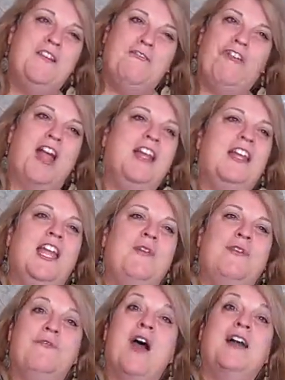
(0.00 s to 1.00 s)
Friday
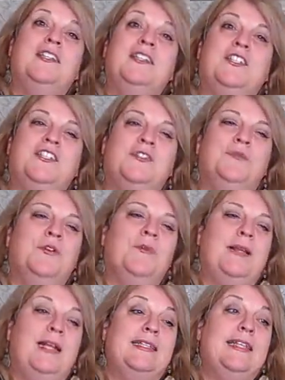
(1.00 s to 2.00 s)
night, we walked into the
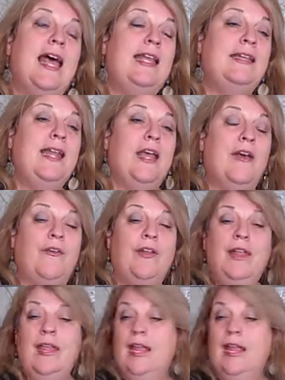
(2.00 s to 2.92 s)
room, and I sat down,